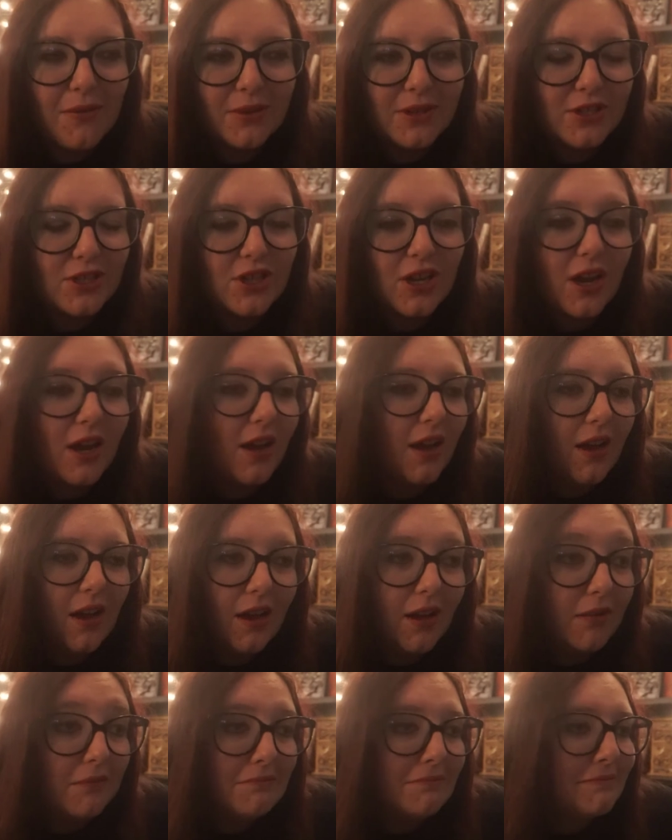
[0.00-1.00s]
which
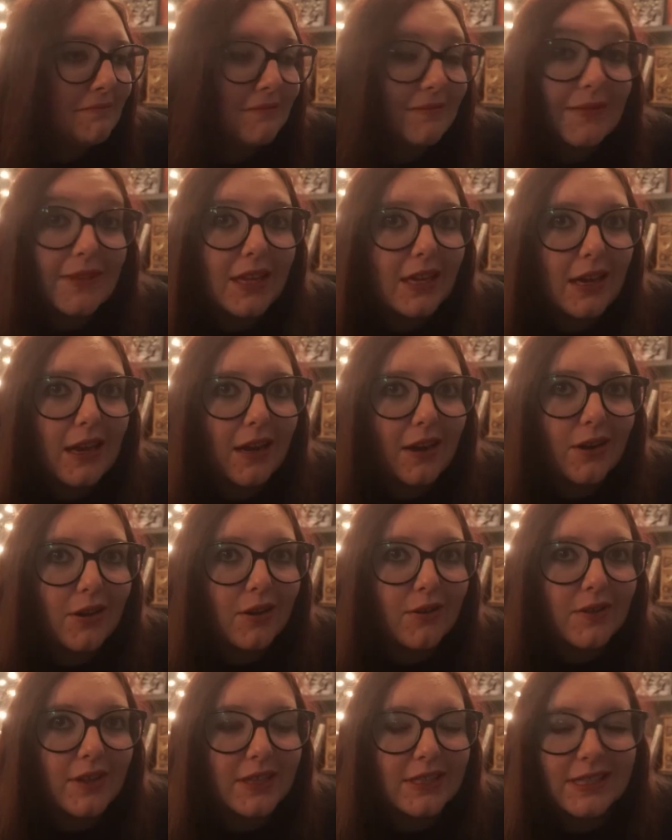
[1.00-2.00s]
I don't know
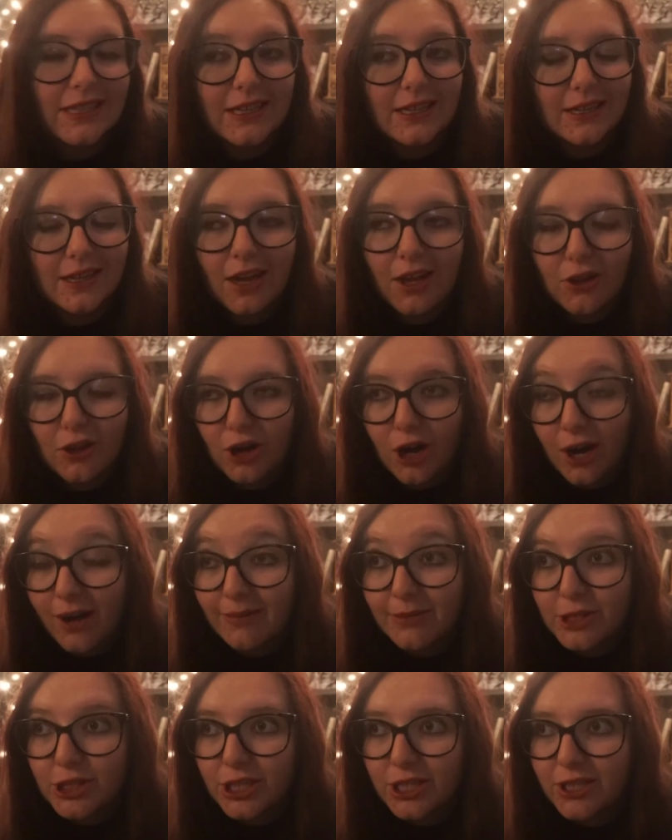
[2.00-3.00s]
if that's like a color
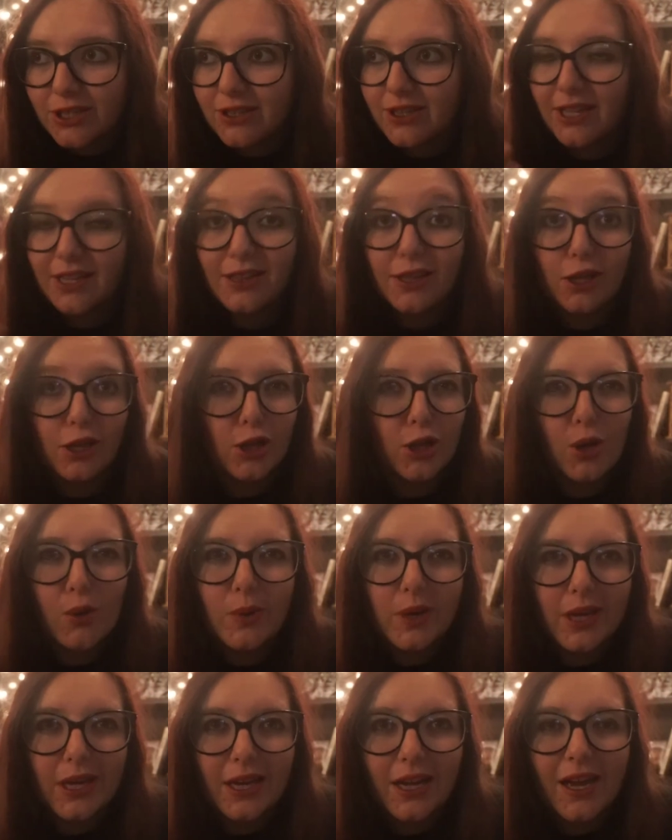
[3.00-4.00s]
option or like the
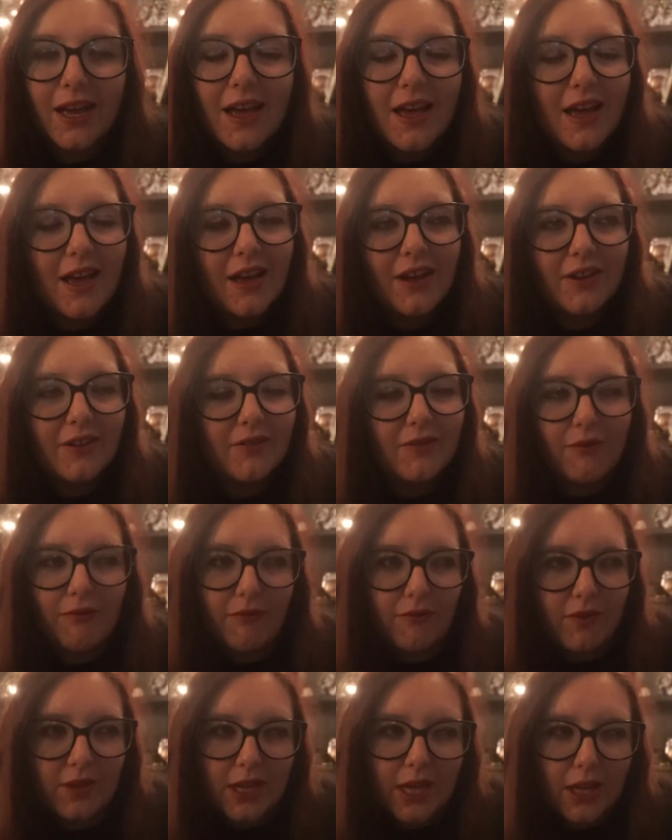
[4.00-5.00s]
glowing
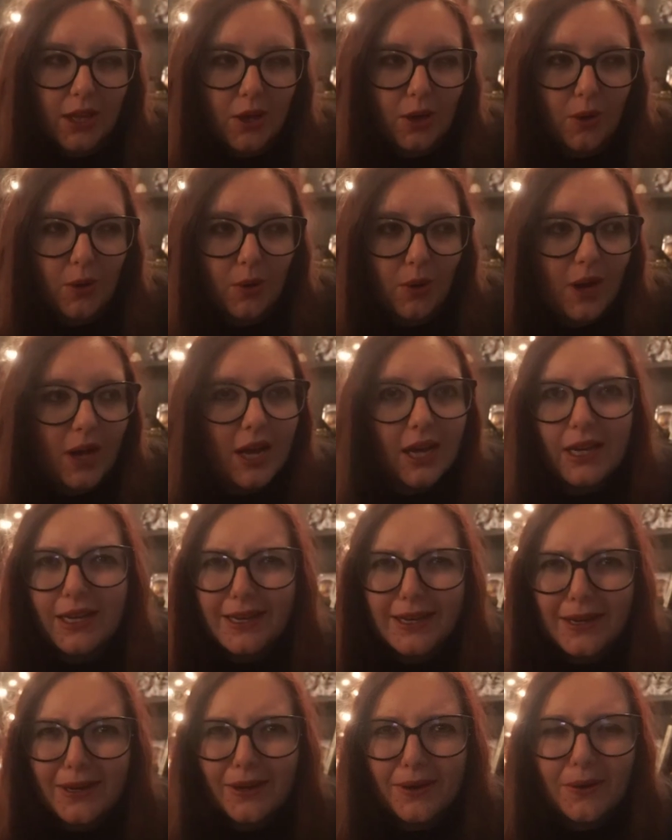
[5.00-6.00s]
yellow
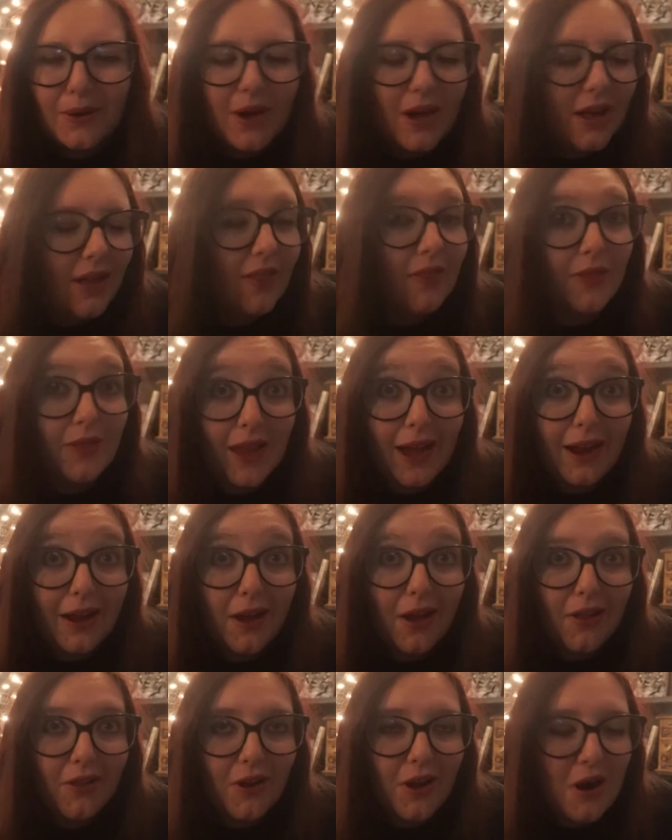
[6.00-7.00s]
you know that
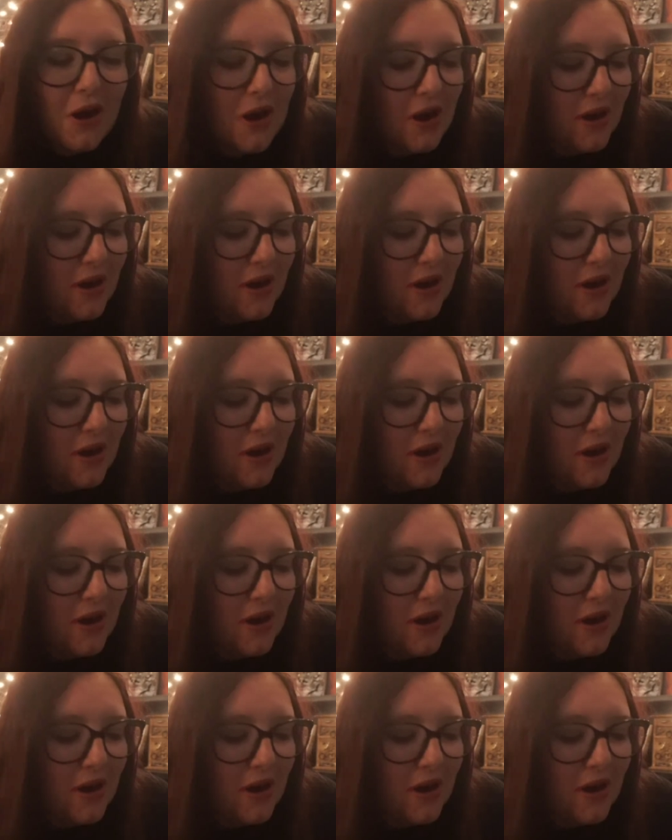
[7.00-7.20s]
color